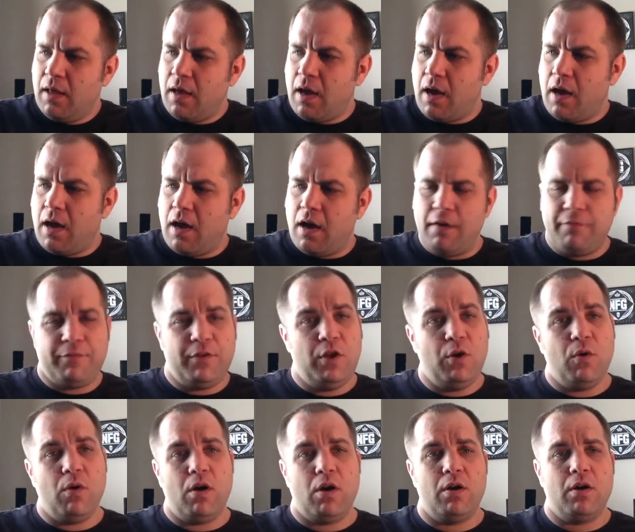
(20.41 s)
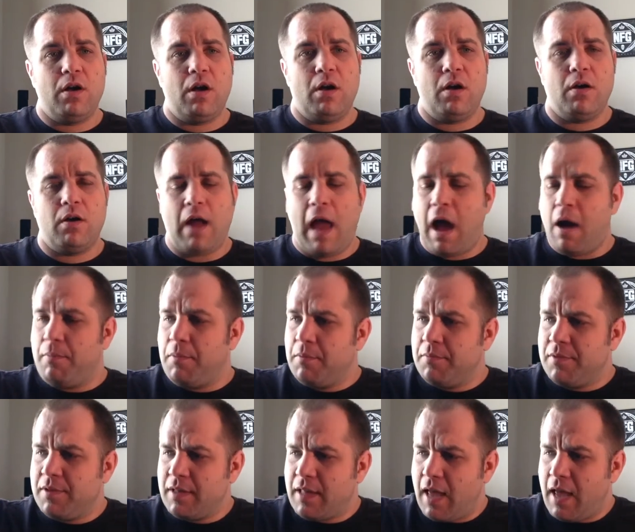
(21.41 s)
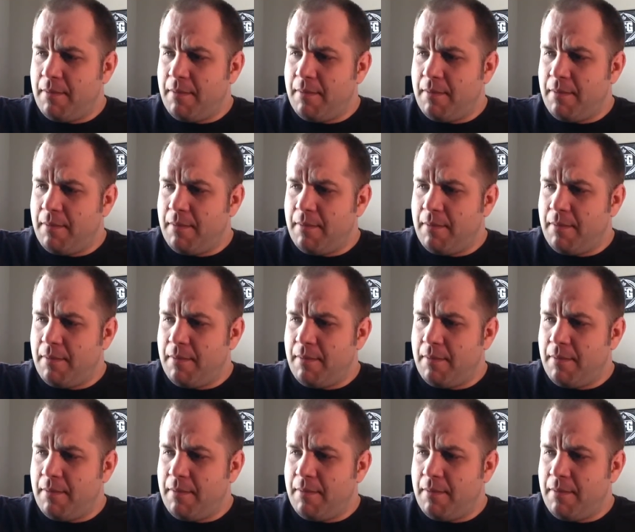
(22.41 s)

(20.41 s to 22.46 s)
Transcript: Uh, a few are, are, albums that